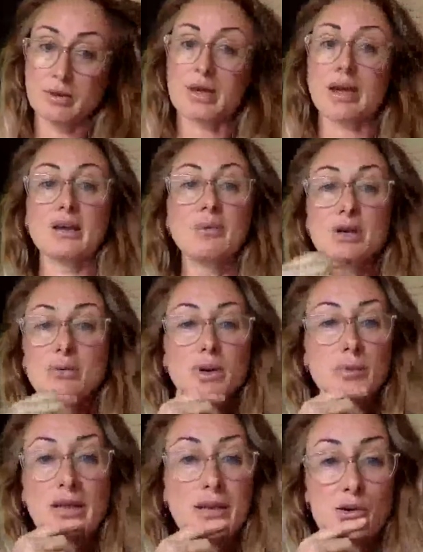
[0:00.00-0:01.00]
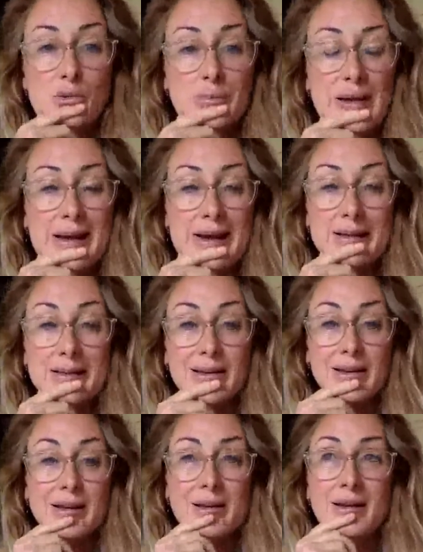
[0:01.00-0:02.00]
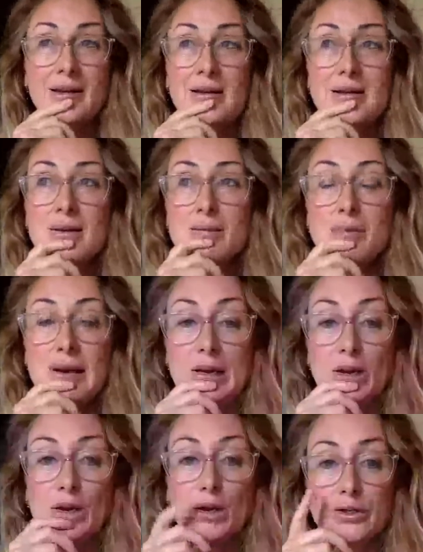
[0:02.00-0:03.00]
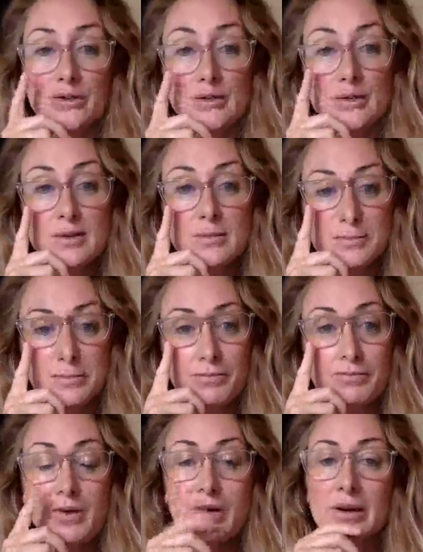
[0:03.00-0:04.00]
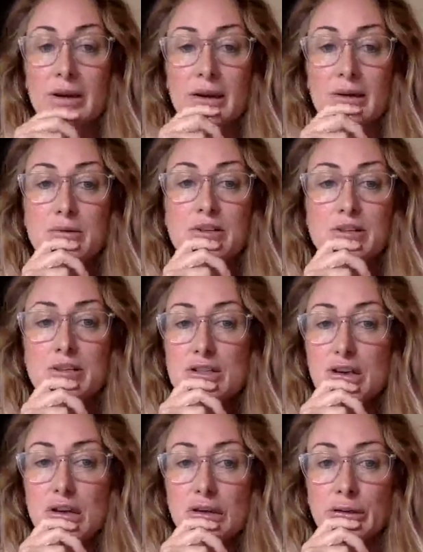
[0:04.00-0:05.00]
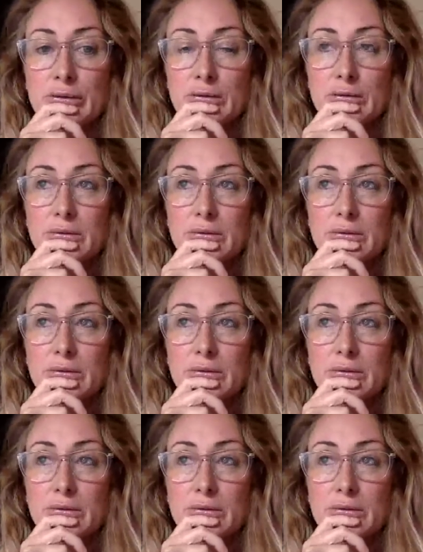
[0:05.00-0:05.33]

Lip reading: Okay, we don't want to be held back by loss. Okay, we just don't.